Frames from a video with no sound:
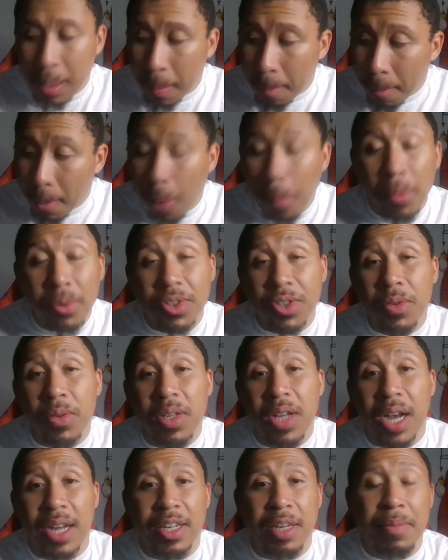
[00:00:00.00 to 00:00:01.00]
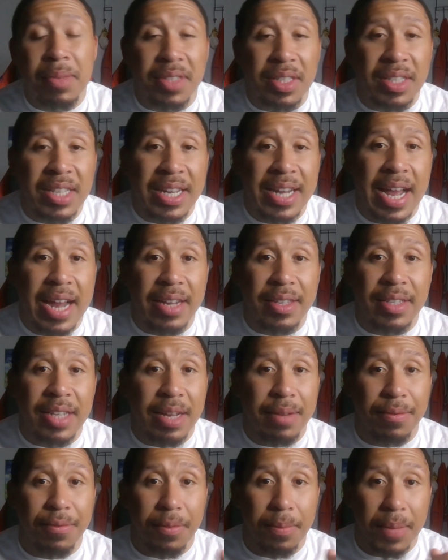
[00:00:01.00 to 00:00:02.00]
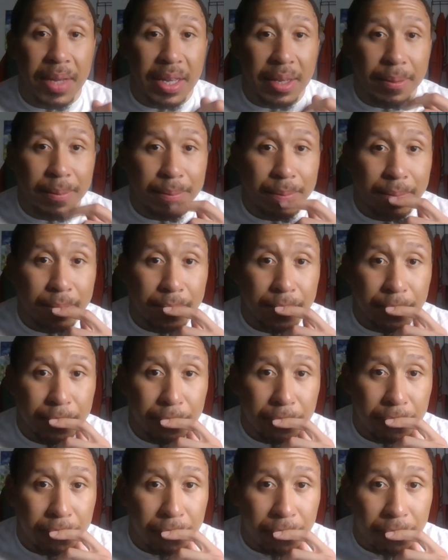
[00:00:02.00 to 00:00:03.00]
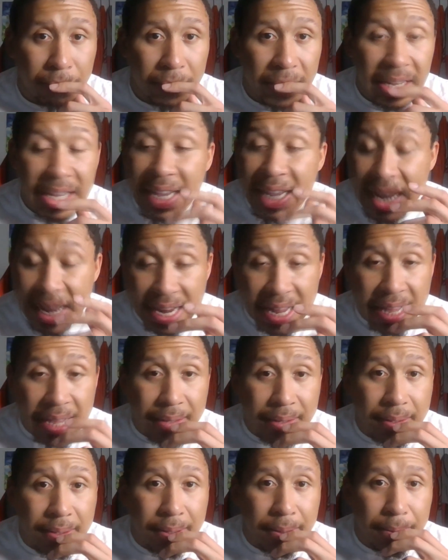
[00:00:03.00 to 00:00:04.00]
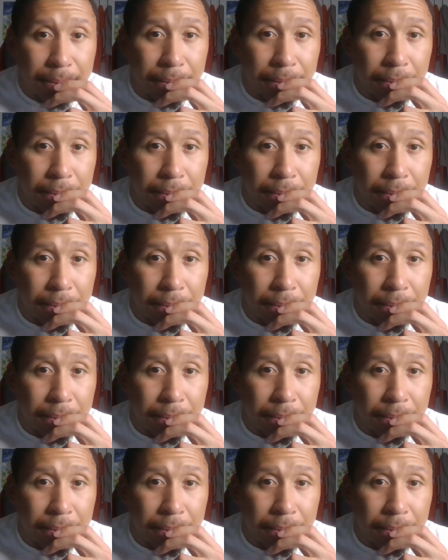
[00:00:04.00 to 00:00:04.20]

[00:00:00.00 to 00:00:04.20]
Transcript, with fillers: Mobile Suit Gundam, is a 10 out of 10 for me. It is.